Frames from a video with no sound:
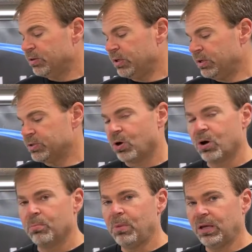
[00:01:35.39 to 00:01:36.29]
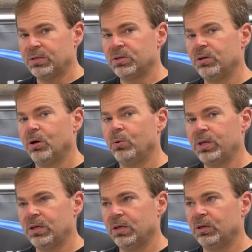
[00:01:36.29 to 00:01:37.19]
These are made to go
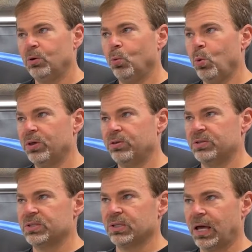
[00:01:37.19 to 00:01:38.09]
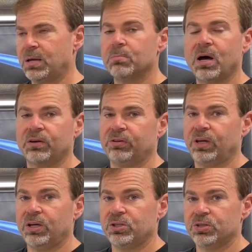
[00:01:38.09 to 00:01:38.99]
in with slight
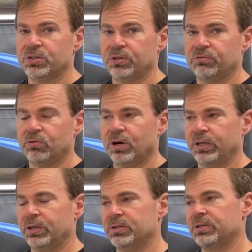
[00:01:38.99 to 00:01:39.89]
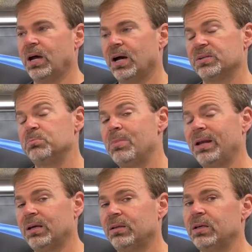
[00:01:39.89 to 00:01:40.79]
modifications to the front ends.
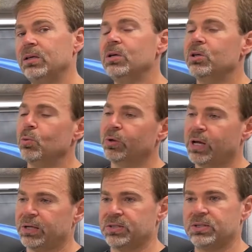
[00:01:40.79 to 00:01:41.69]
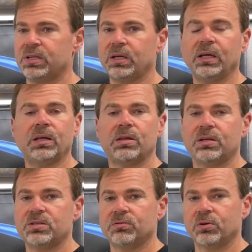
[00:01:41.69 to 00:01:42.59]
Cosmetically, you will not see
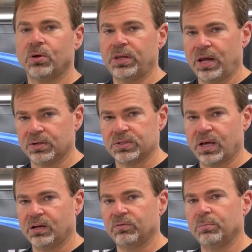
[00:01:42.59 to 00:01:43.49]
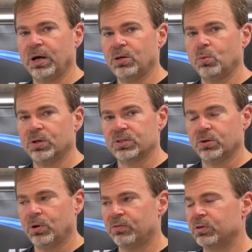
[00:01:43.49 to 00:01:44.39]
anything different on the outside of the bike
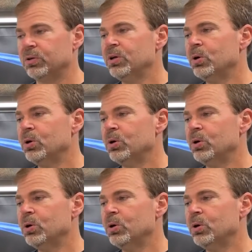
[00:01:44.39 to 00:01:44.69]
whatsoever.